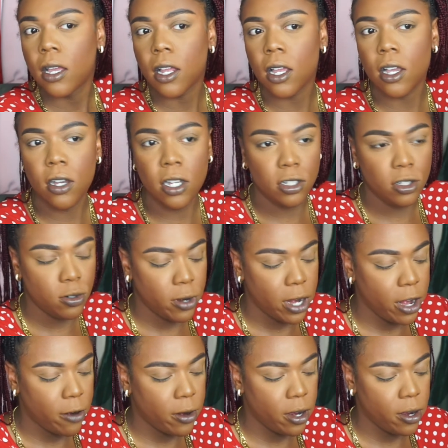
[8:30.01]
contour
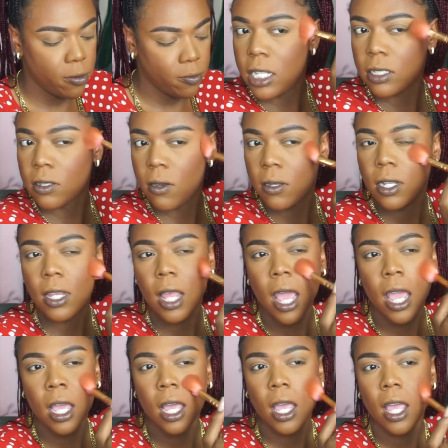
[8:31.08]
area. And it's gonna
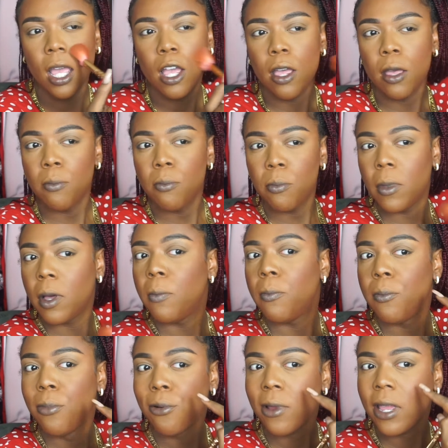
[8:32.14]
like
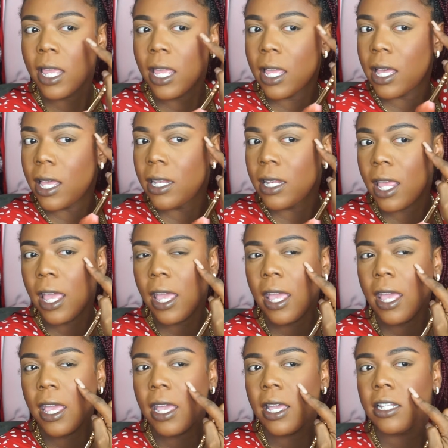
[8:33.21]
bring an
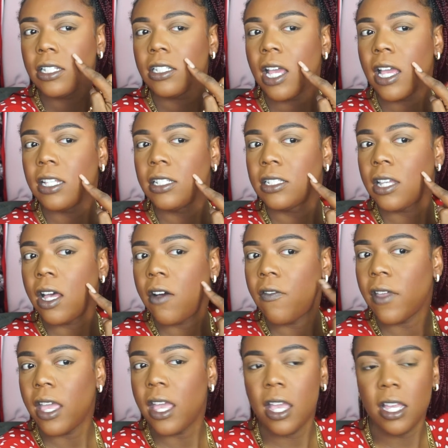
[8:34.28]
edge, a
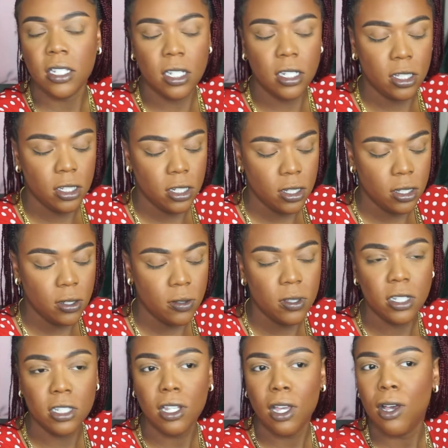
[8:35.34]
soft edge until
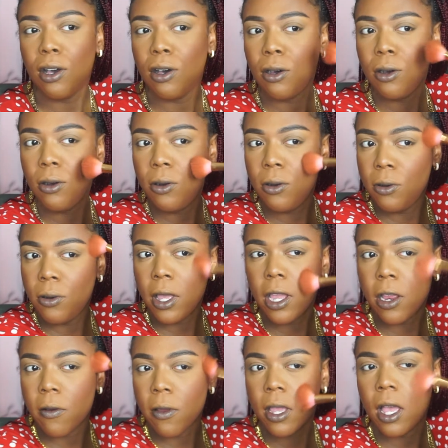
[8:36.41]
this whole
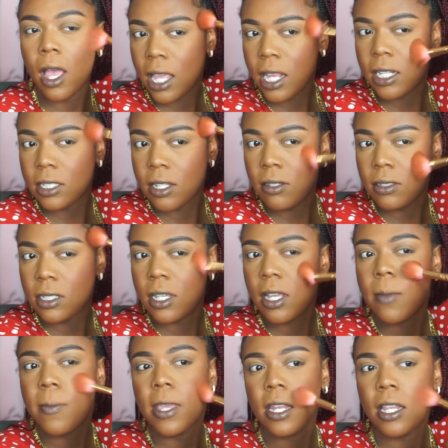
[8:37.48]
area. And the Toasted
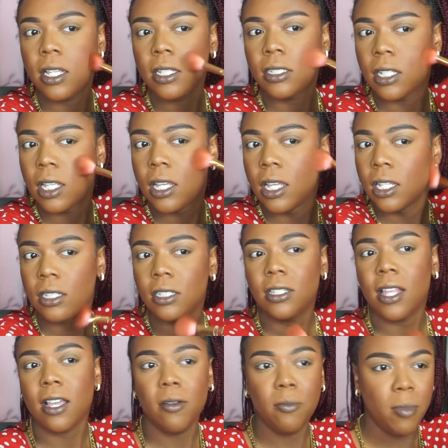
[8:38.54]
Almond is just
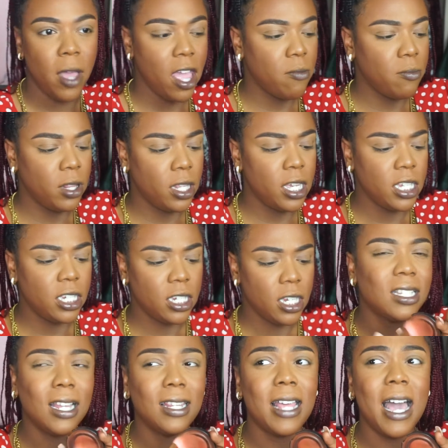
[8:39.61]
like a baked blush.
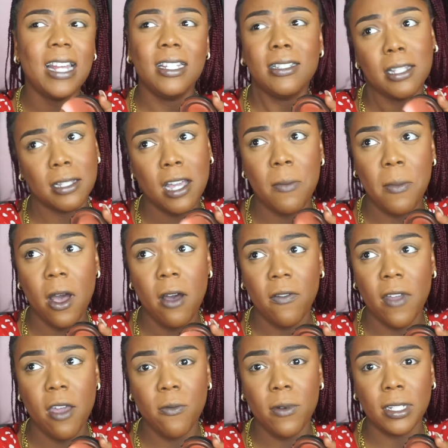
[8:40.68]
A lot doesn't come
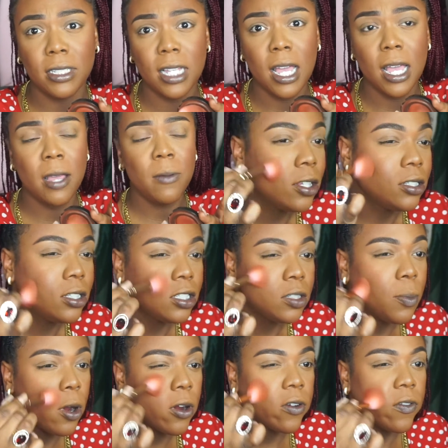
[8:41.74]
off at one time. This is
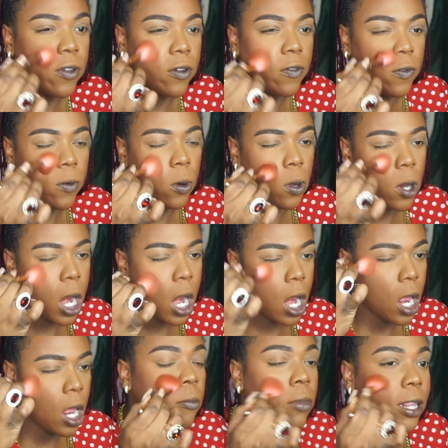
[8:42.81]
perfect
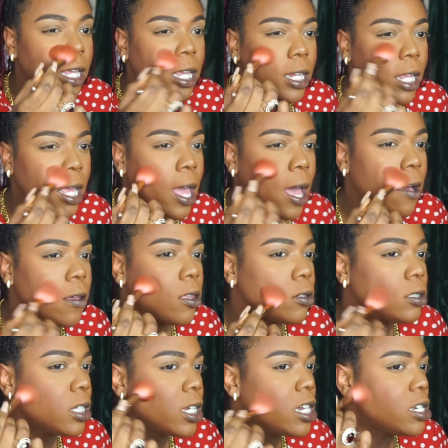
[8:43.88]
for blending out
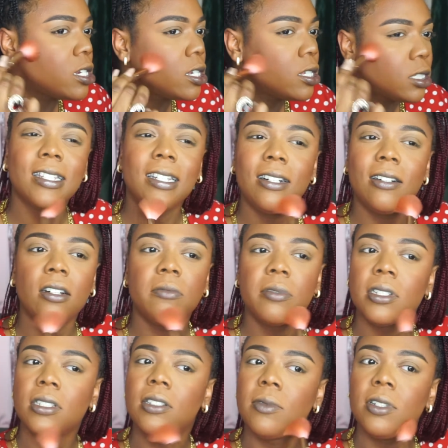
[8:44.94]
those edges. So I
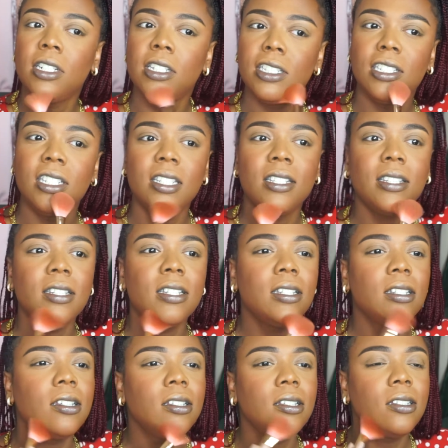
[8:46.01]
put some on the
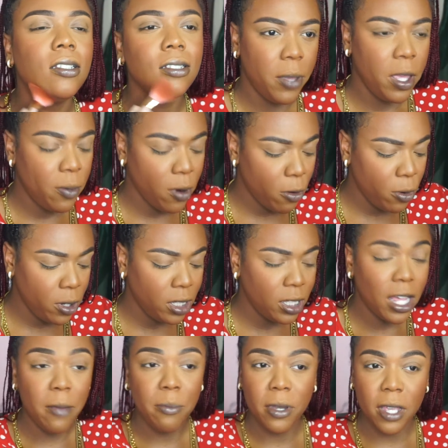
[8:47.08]
chin. People are really
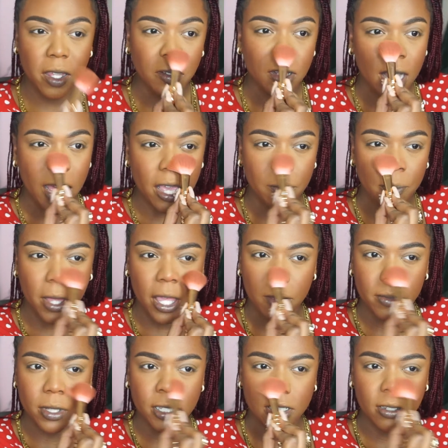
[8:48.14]
like putting like
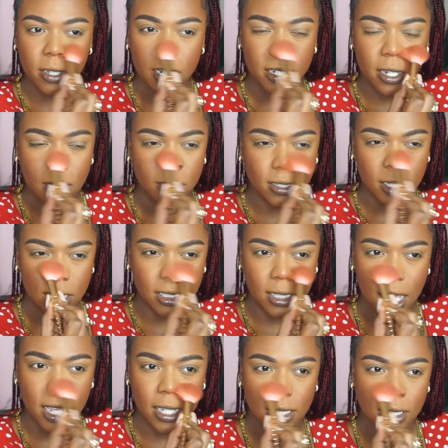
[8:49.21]
pink blush on their nose these
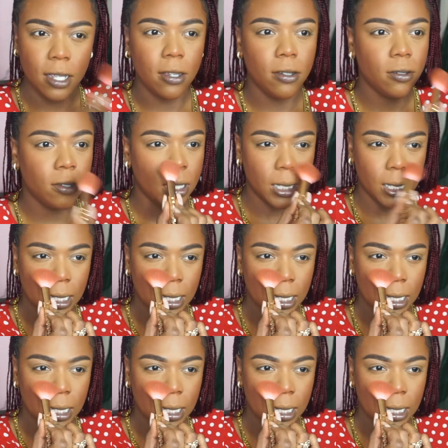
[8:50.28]
days. So